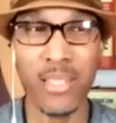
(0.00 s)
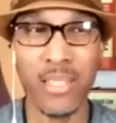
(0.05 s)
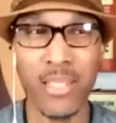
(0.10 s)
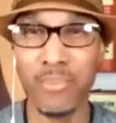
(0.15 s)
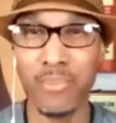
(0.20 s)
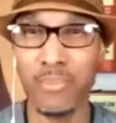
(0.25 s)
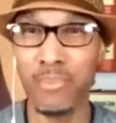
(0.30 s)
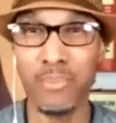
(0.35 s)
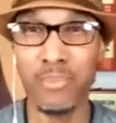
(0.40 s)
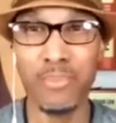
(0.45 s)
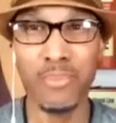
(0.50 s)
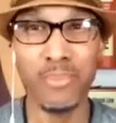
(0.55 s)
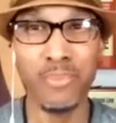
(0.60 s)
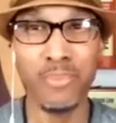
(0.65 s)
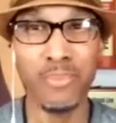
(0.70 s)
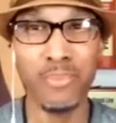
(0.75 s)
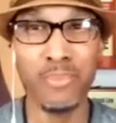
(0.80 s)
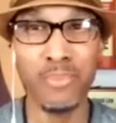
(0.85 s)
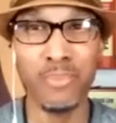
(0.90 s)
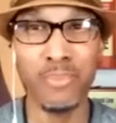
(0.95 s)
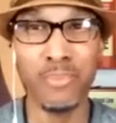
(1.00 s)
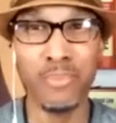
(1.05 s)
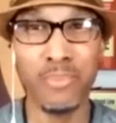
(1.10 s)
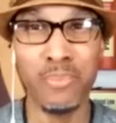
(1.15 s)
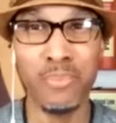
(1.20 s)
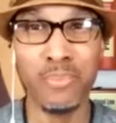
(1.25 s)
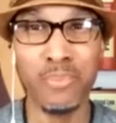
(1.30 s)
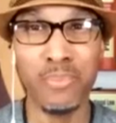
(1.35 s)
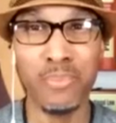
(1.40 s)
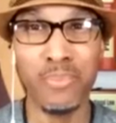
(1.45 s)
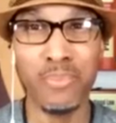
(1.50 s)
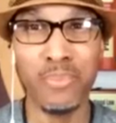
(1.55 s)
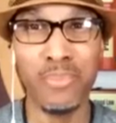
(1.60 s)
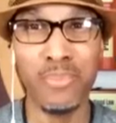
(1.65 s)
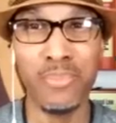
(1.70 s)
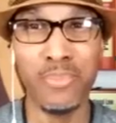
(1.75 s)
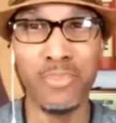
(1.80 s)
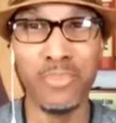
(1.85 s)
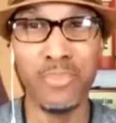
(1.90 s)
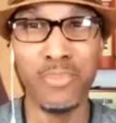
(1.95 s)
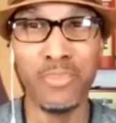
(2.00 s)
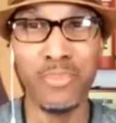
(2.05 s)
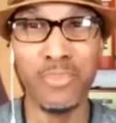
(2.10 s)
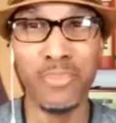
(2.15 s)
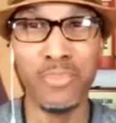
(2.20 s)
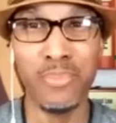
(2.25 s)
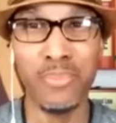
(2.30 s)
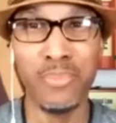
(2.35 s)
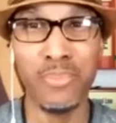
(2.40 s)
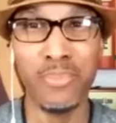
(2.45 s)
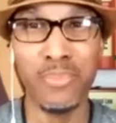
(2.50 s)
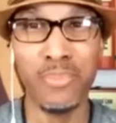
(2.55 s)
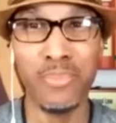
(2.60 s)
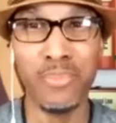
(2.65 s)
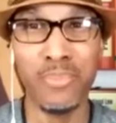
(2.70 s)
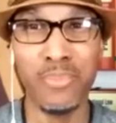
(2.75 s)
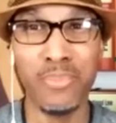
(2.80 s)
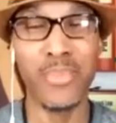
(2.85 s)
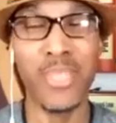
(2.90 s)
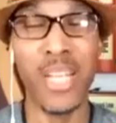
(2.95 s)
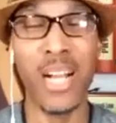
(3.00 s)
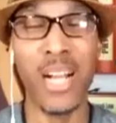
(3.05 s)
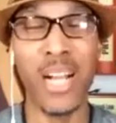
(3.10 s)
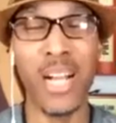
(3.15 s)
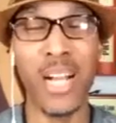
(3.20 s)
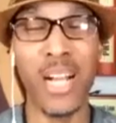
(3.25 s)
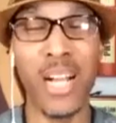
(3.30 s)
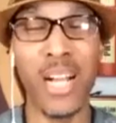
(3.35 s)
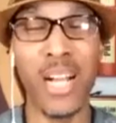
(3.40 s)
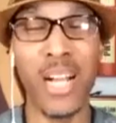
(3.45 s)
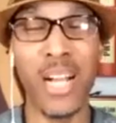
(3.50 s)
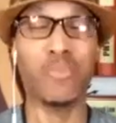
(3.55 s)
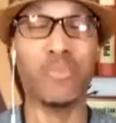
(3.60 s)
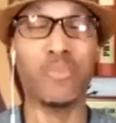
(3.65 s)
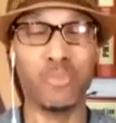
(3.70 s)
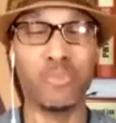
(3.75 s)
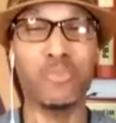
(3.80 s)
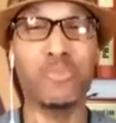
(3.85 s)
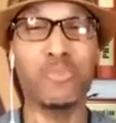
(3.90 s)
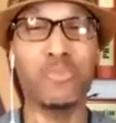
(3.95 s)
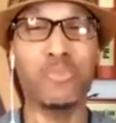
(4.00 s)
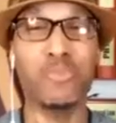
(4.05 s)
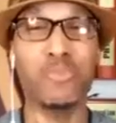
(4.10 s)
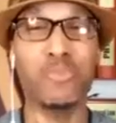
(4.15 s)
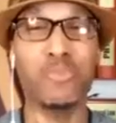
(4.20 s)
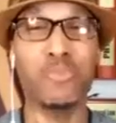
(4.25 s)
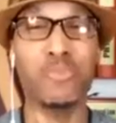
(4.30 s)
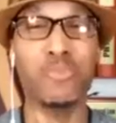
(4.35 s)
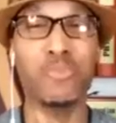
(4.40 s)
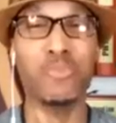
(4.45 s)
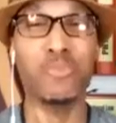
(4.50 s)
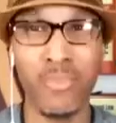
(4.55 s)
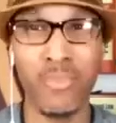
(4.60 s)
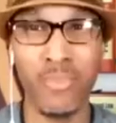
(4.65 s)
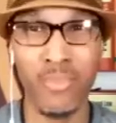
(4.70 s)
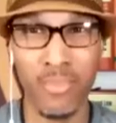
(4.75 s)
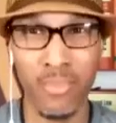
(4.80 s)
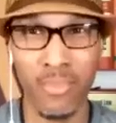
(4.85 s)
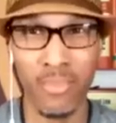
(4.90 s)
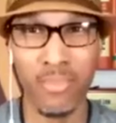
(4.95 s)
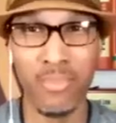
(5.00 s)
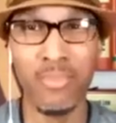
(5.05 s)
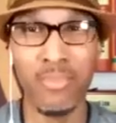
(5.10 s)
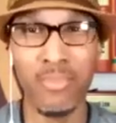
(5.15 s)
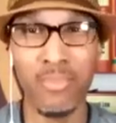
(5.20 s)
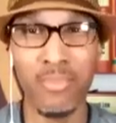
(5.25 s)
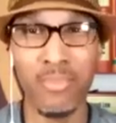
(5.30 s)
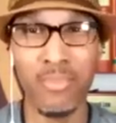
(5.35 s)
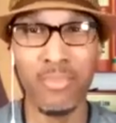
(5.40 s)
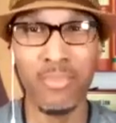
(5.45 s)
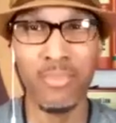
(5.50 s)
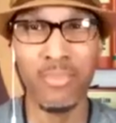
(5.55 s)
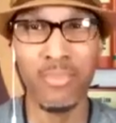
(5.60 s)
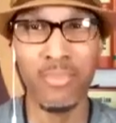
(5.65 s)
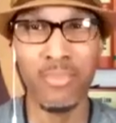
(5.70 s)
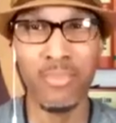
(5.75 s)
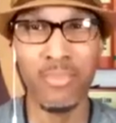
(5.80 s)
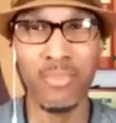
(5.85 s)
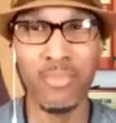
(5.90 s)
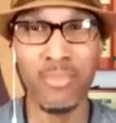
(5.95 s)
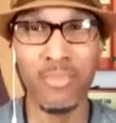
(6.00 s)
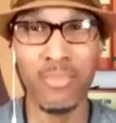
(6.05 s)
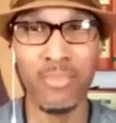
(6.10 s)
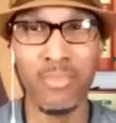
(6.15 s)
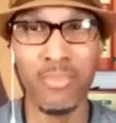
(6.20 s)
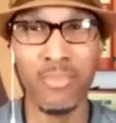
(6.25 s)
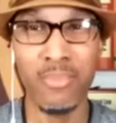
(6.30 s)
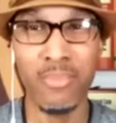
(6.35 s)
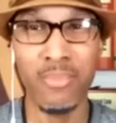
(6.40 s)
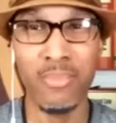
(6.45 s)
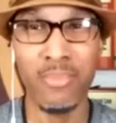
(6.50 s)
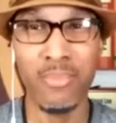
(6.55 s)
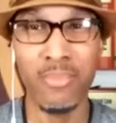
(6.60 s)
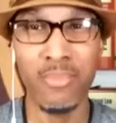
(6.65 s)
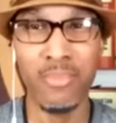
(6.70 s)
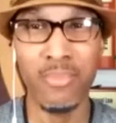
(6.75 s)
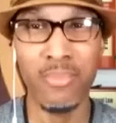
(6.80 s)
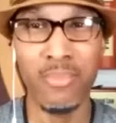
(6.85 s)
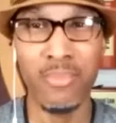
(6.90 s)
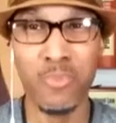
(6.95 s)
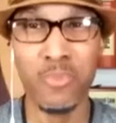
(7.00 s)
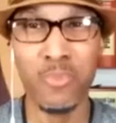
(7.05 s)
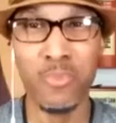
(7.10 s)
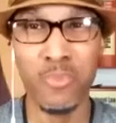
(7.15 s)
This person isn't speaking.